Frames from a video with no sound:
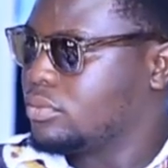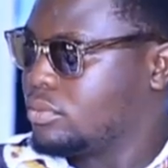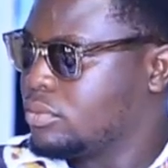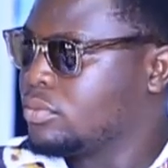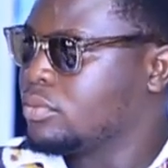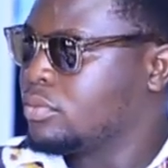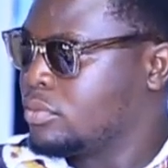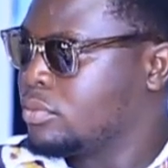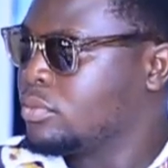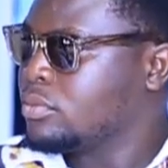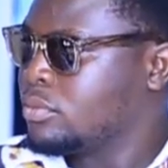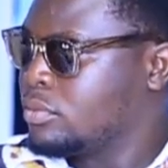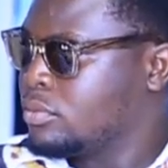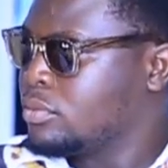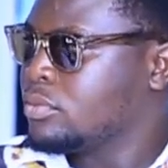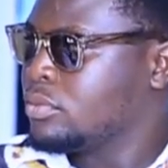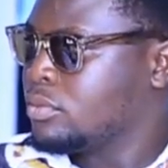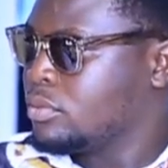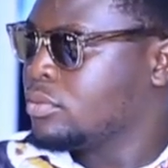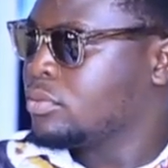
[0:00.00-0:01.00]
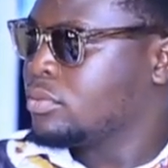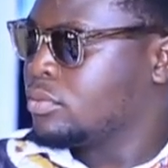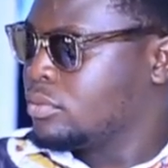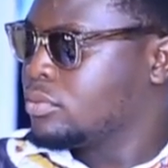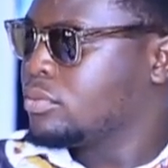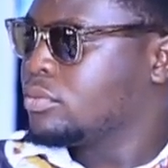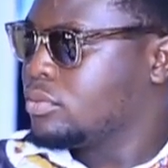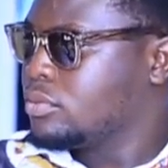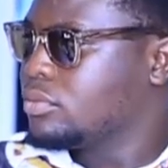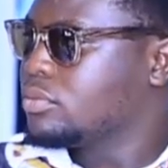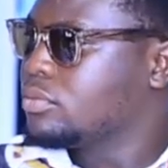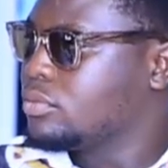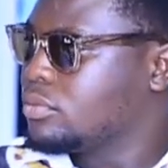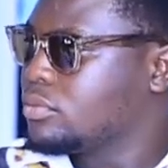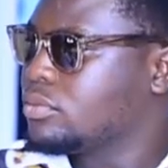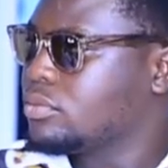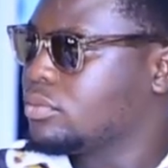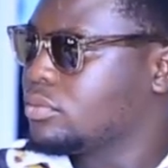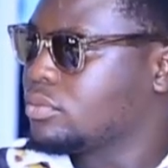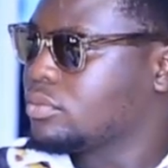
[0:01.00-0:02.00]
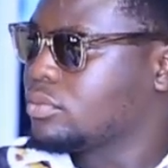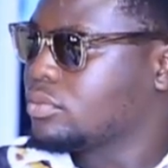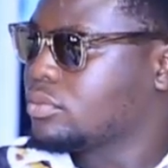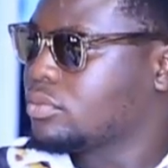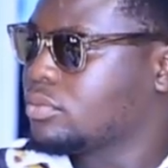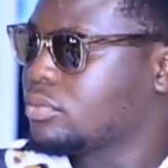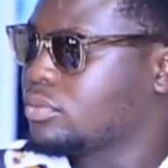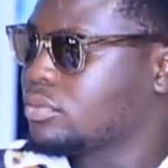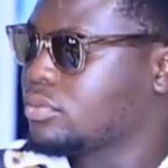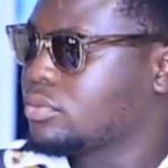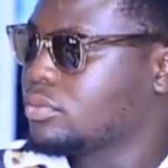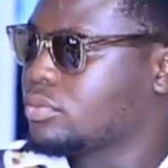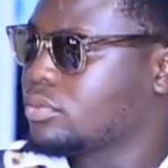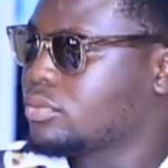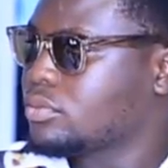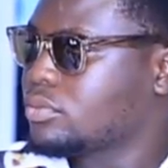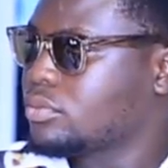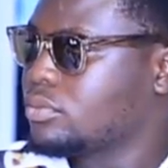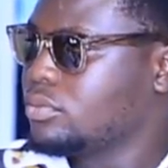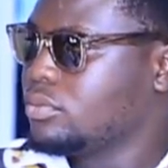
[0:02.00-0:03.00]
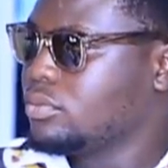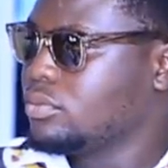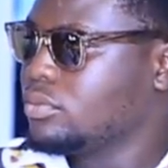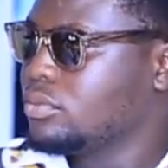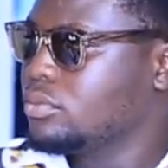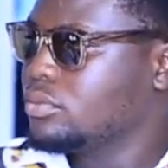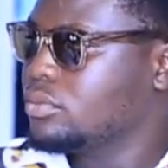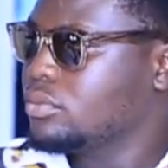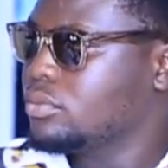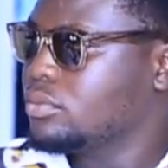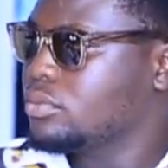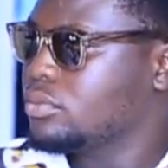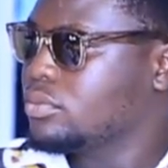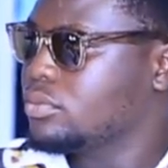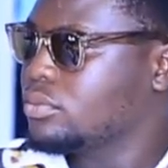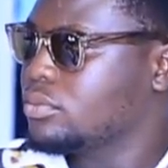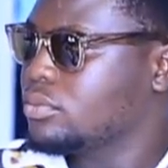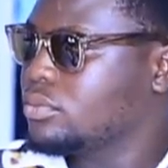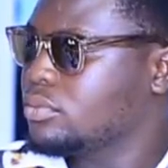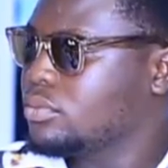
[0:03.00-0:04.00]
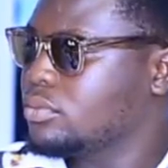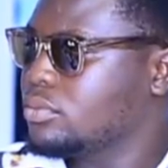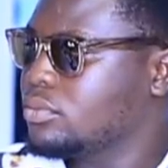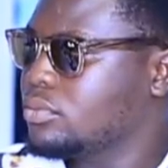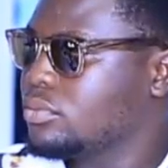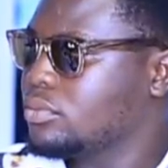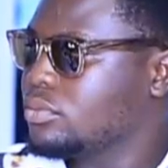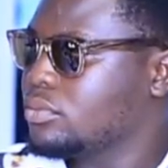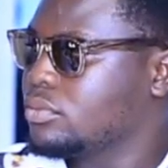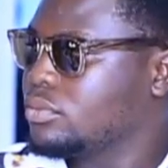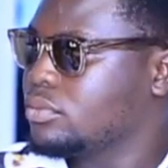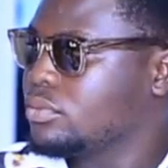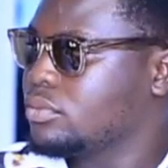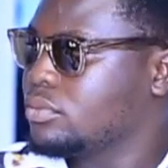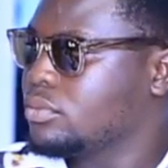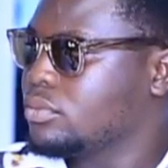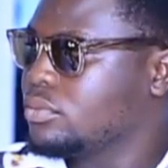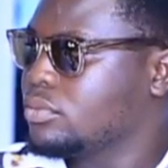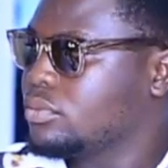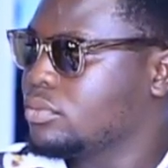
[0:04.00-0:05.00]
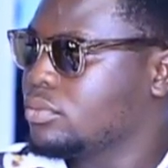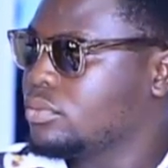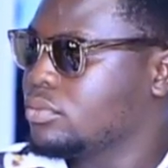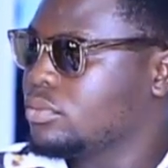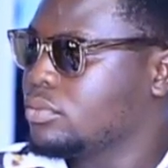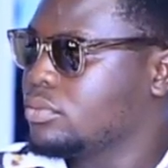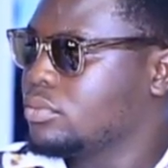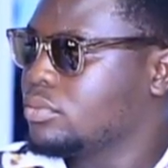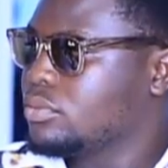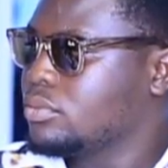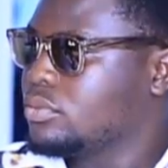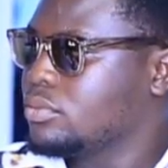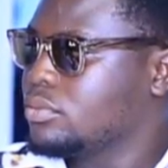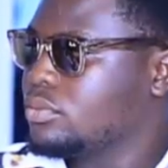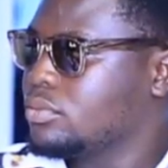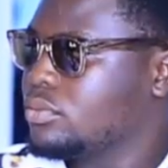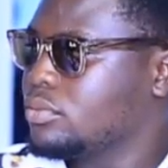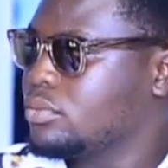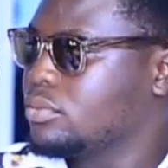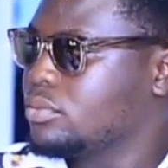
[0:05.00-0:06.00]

The person shown says nothing.